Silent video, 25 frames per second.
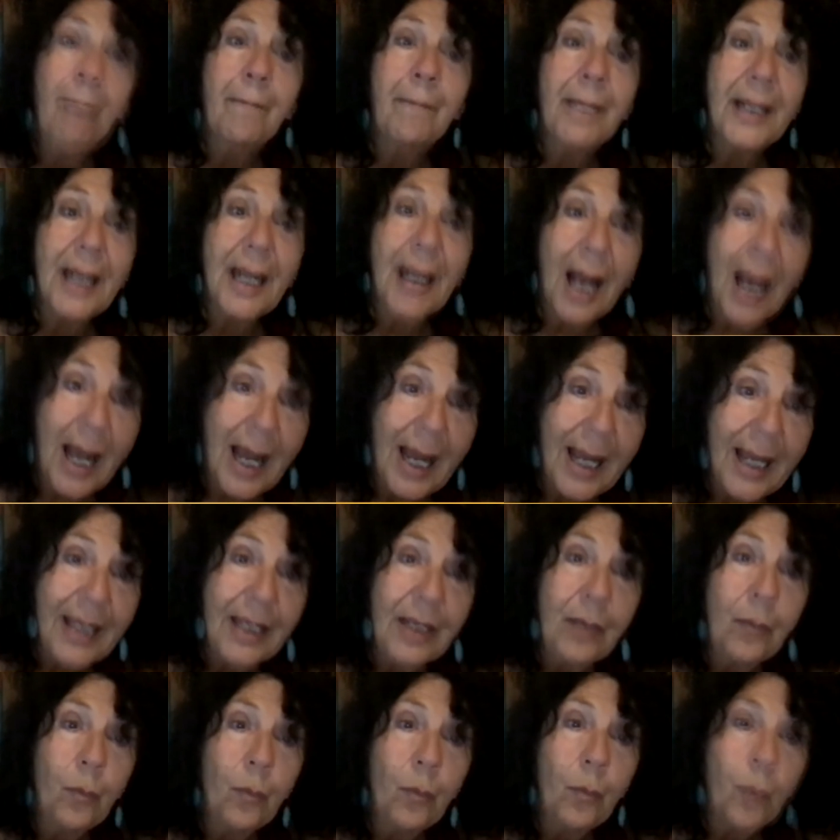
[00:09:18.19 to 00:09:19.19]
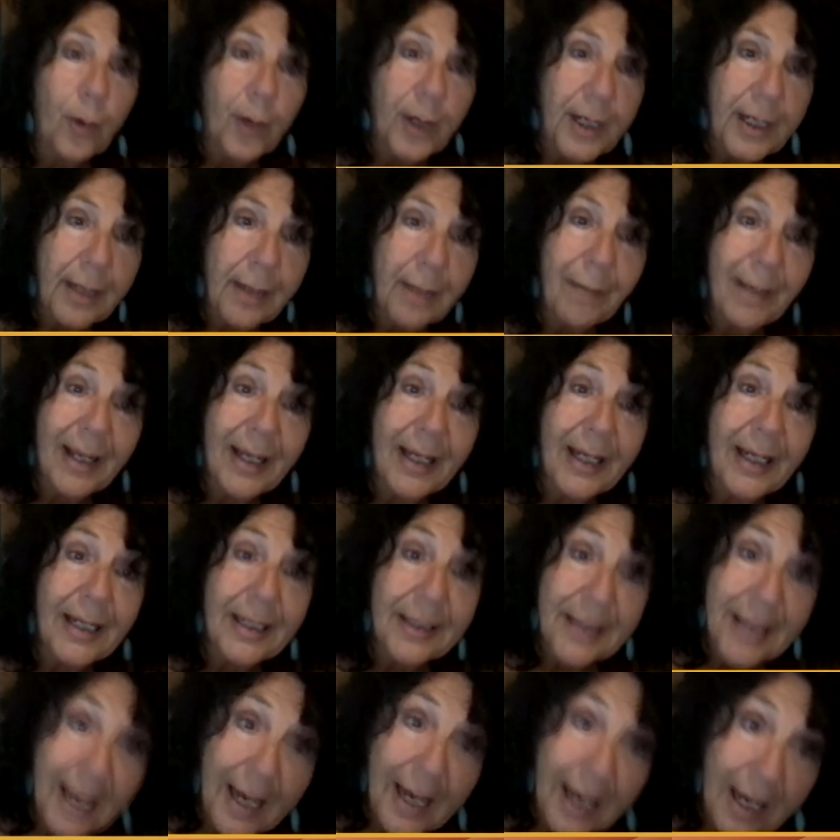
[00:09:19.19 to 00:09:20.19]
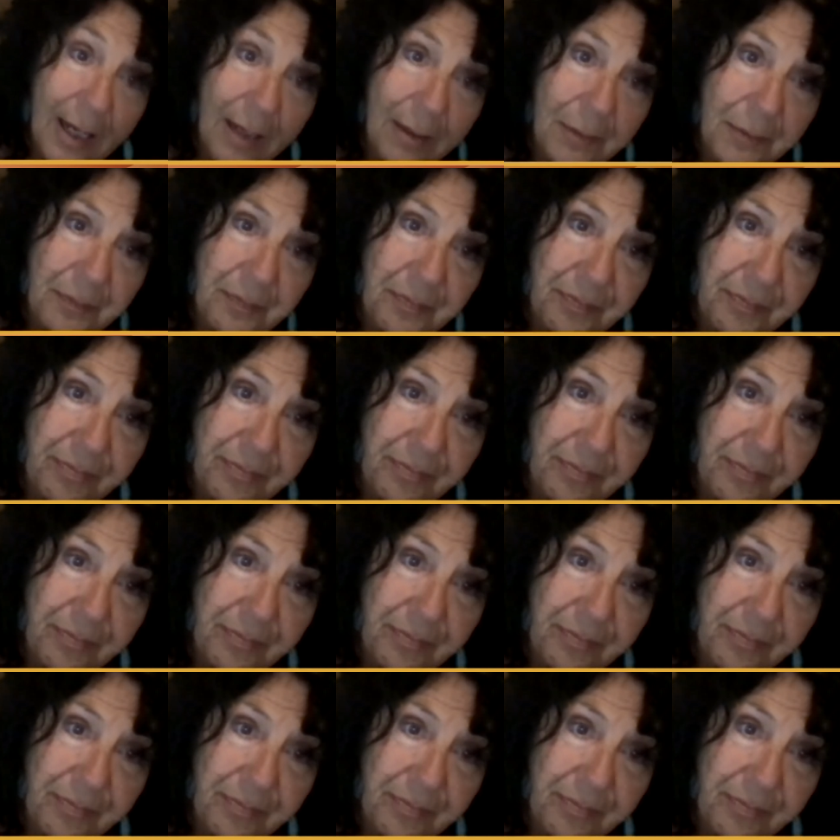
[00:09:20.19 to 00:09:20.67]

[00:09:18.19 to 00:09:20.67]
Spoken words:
But I worry about it now.